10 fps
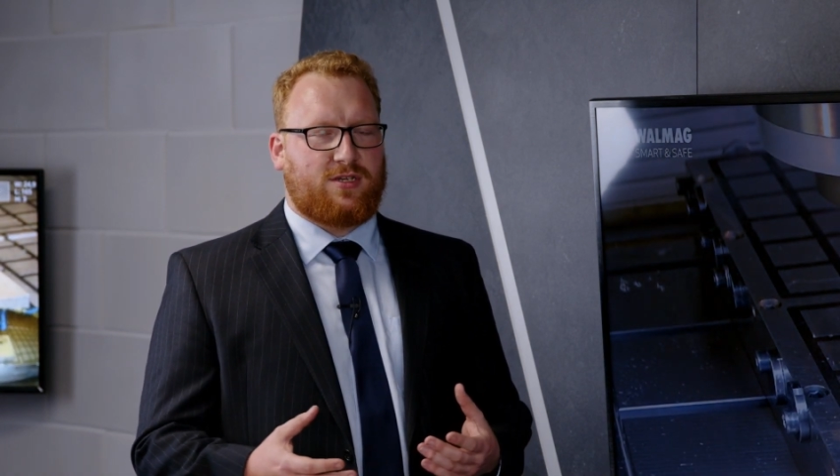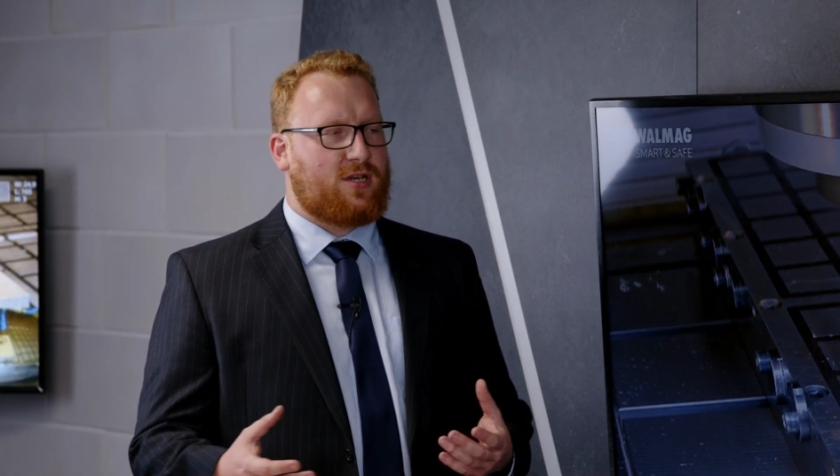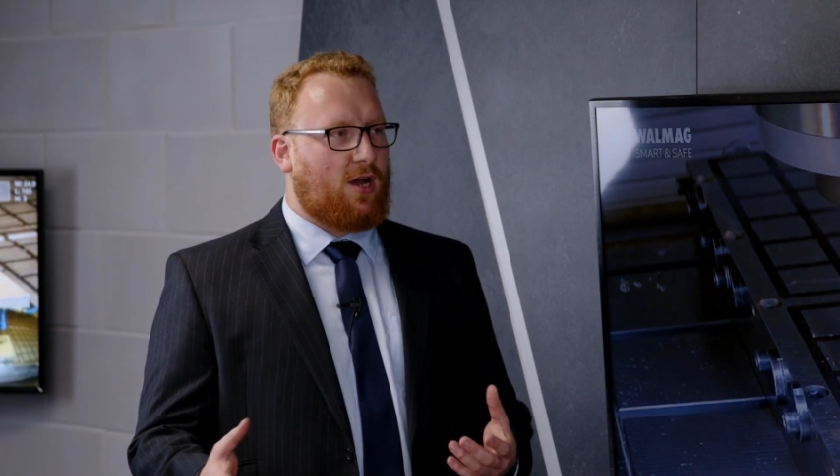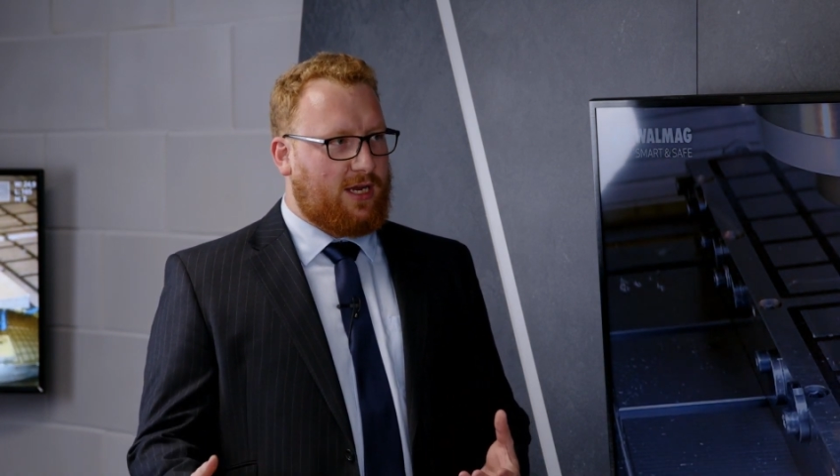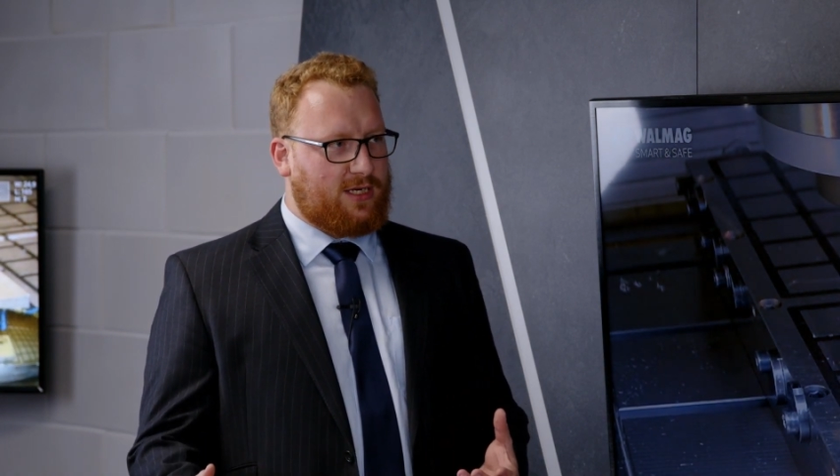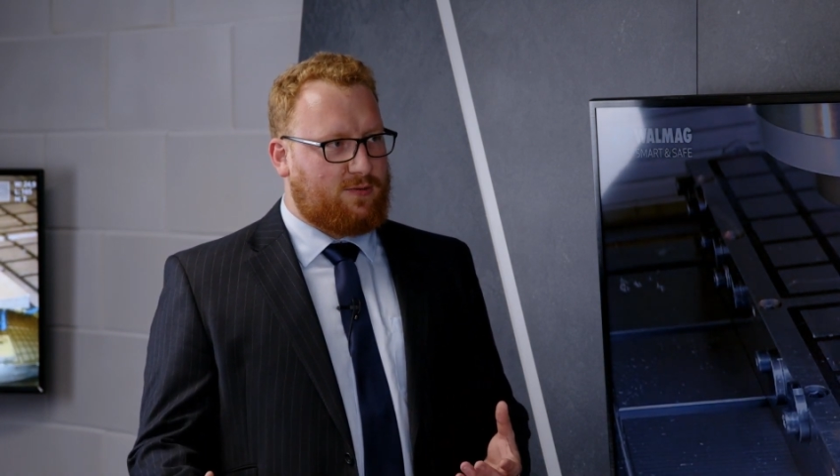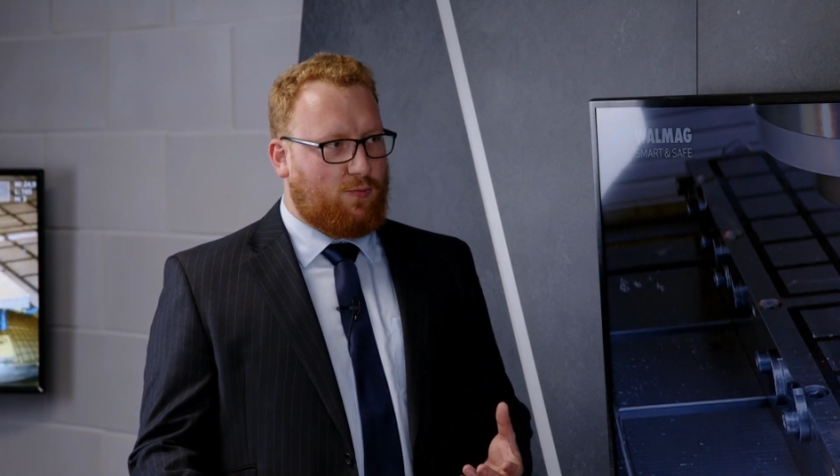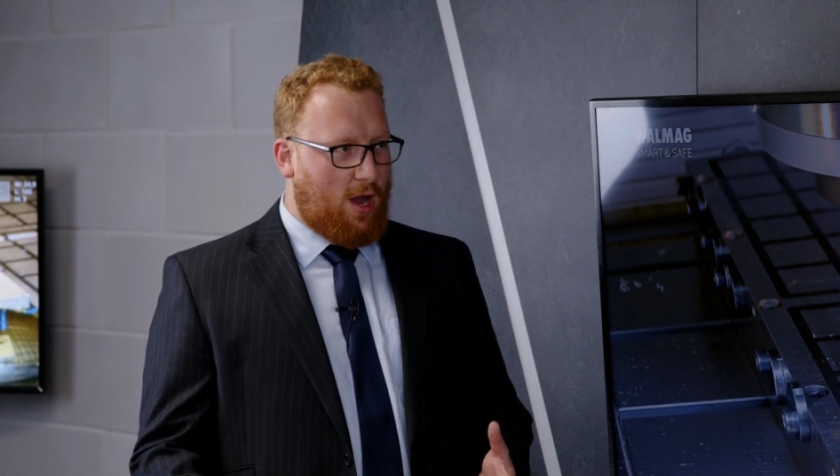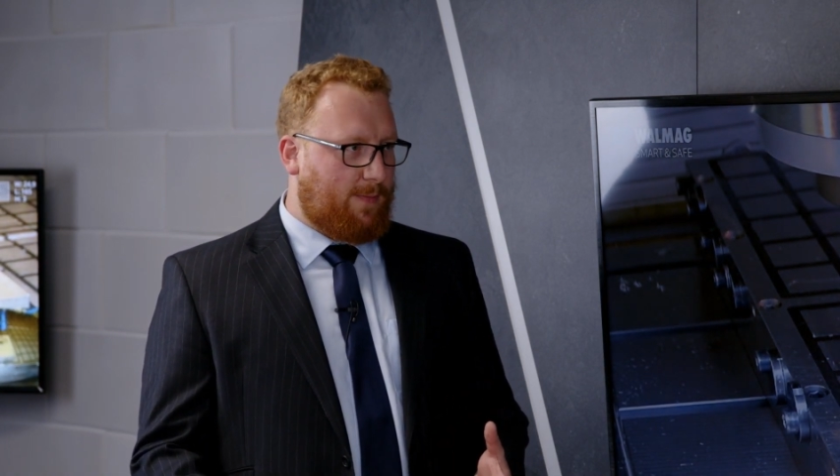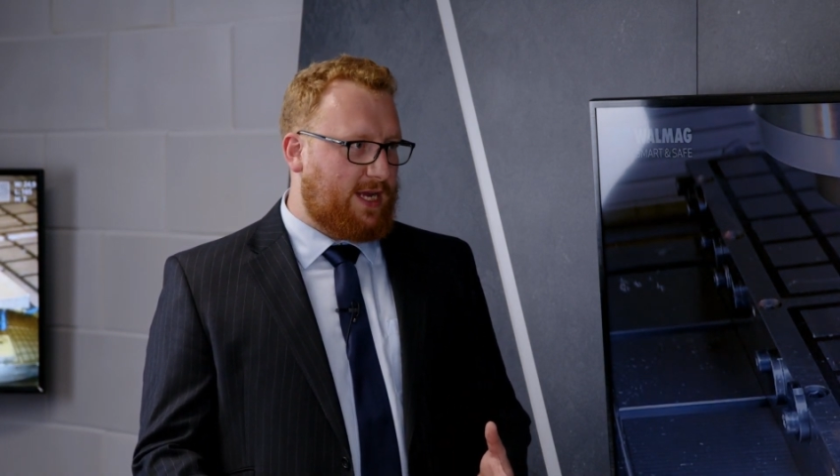size
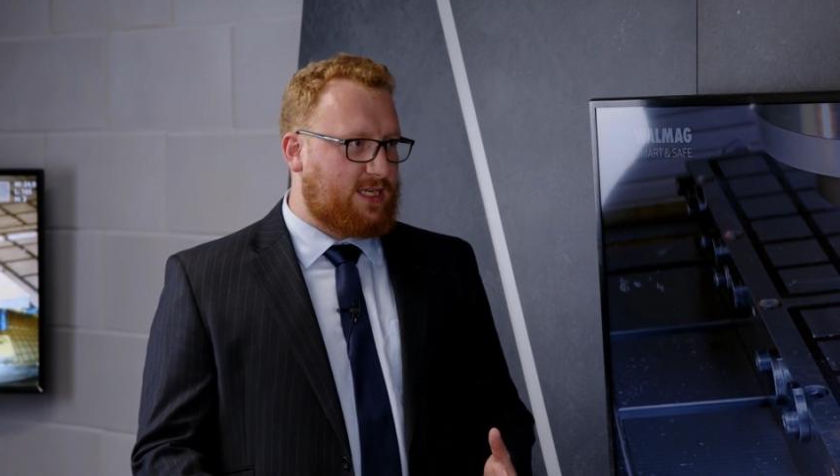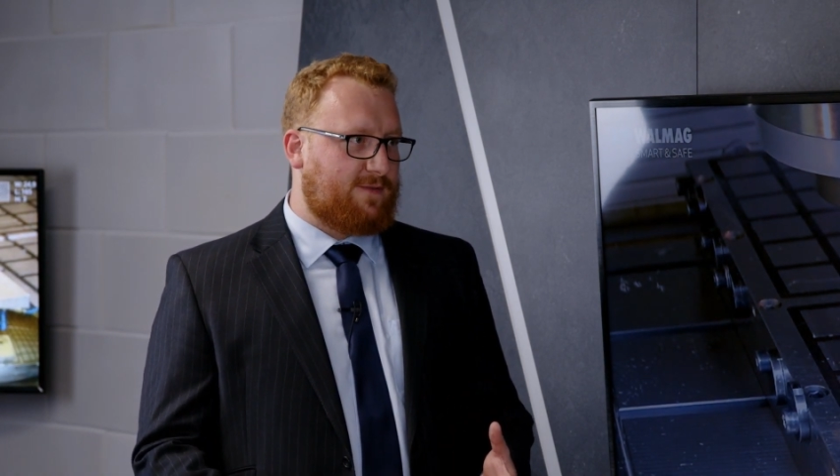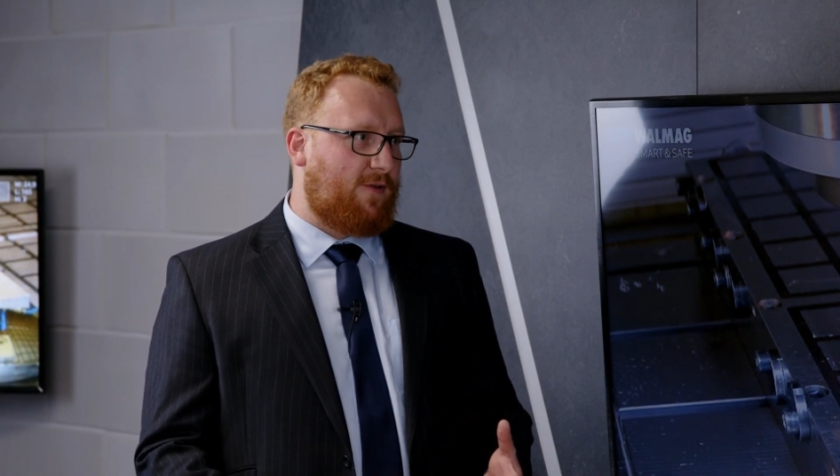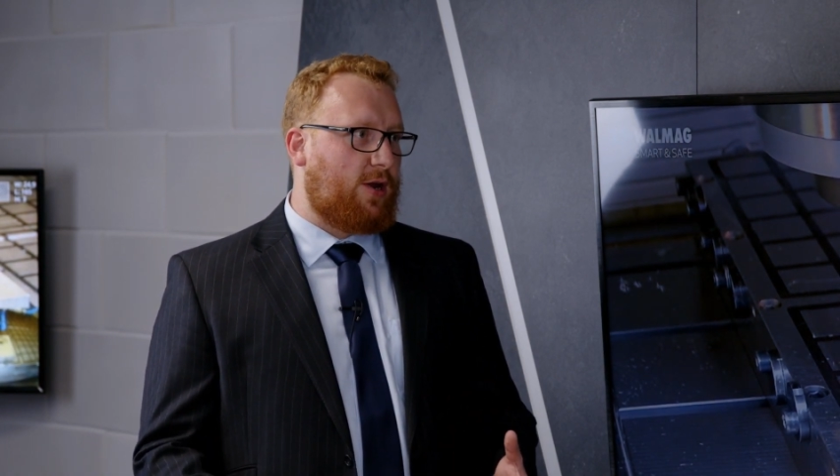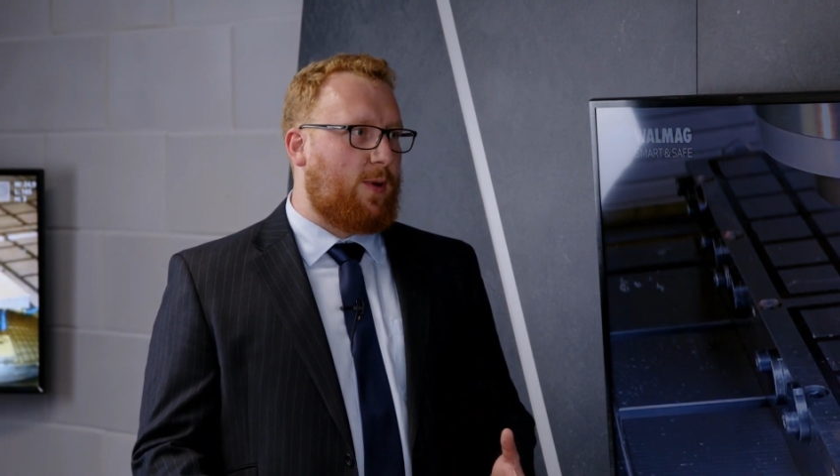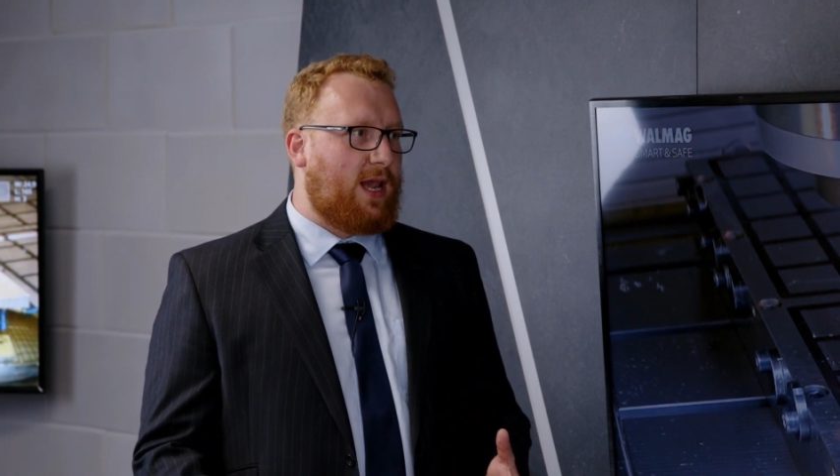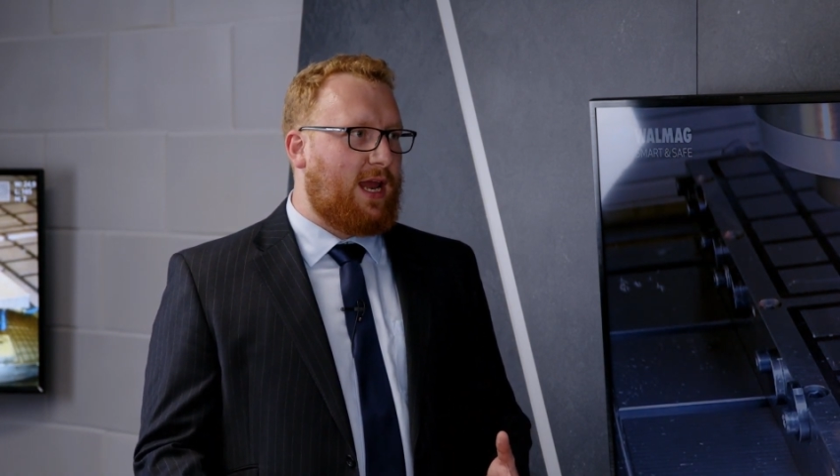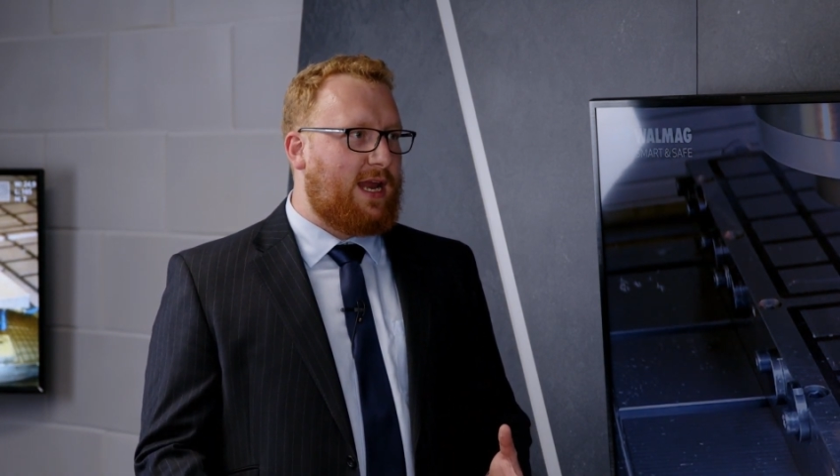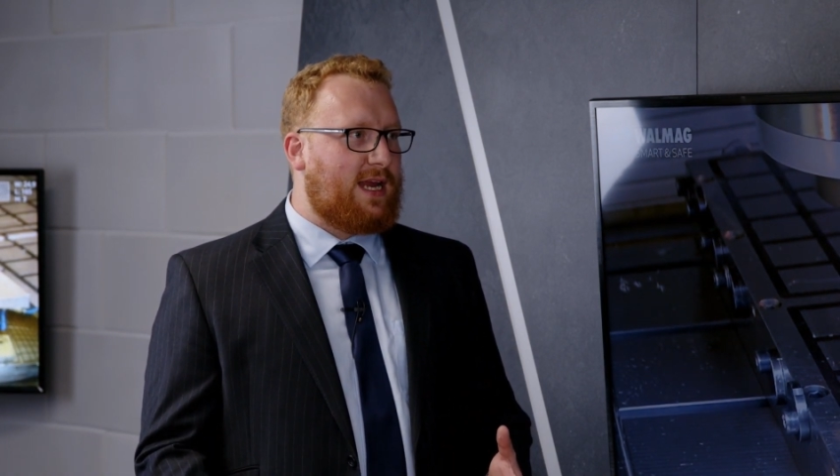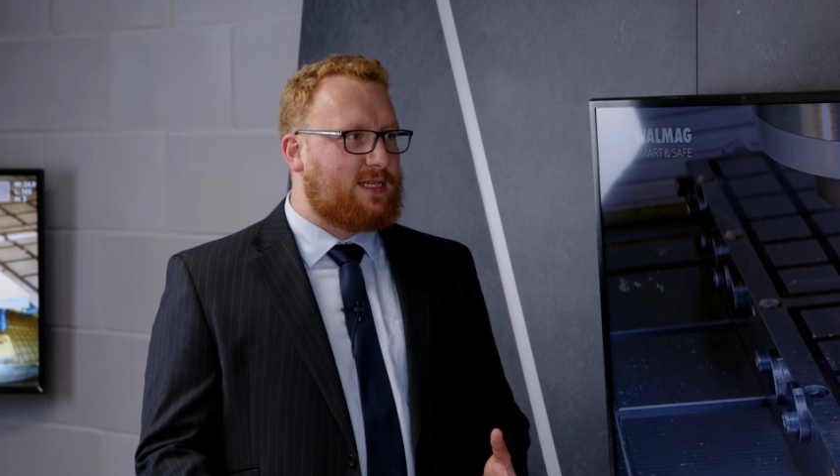workpieces very
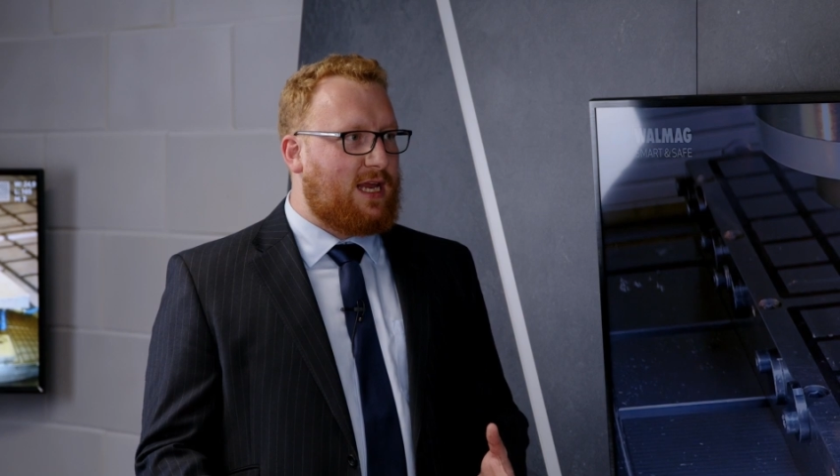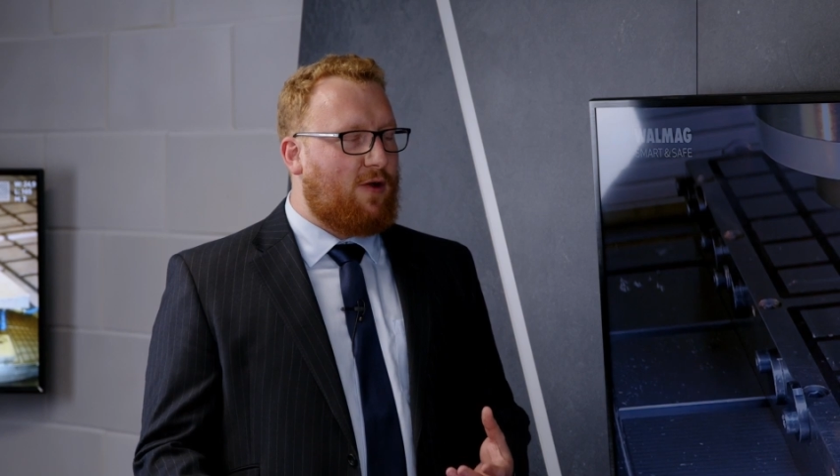quickly and easily.